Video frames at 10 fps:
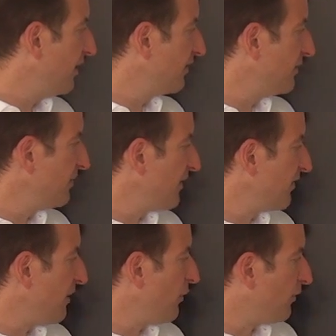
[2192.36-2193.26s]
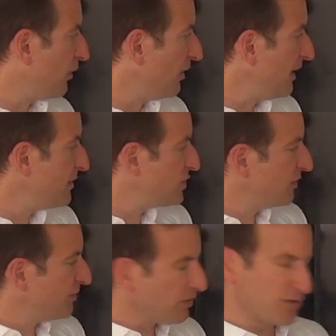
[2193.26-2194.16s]
simply the sum of all
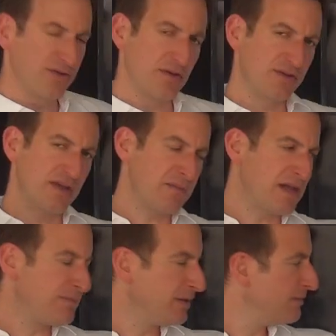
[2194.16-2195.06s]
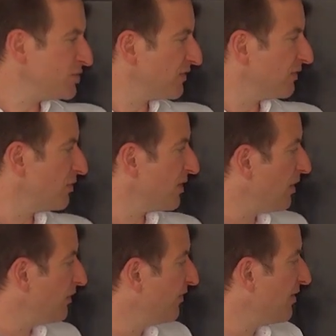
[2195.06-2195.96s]
images, because now you take multiple images into
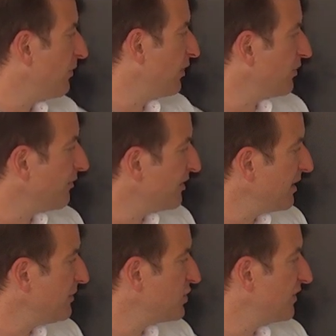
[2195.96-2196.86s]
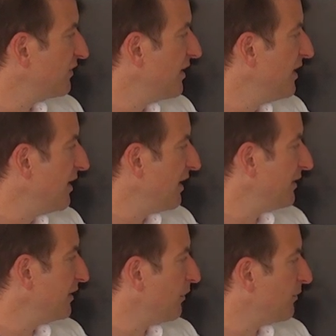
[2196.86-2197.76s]
account, sum also over the images, and
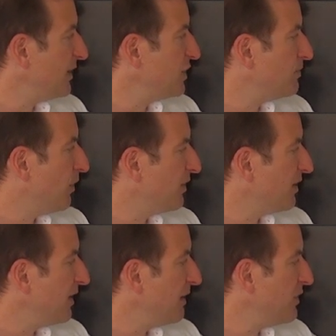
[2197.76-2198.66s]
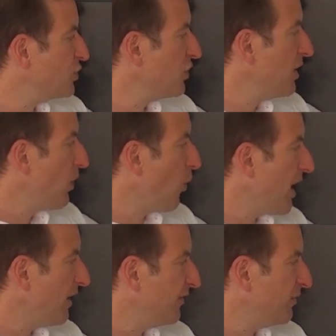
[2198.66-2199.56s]
then over each point in an image,
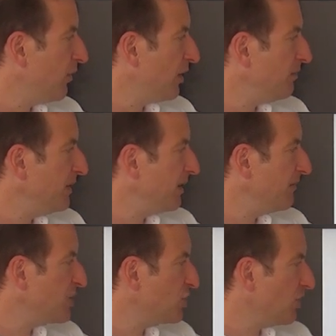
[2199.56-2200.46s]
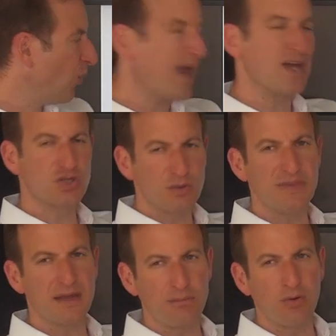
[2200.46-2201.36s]
where is this point being measured and where should
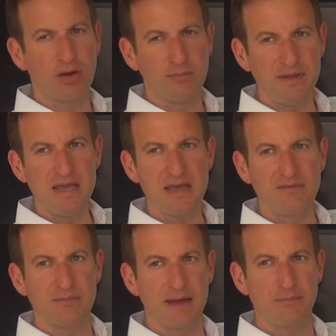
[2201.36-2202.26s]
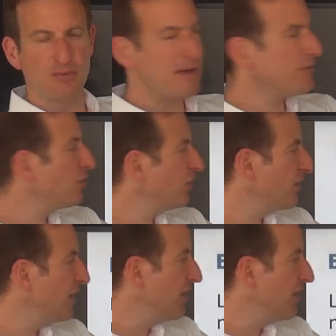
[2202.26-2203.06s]
that point be given my parameters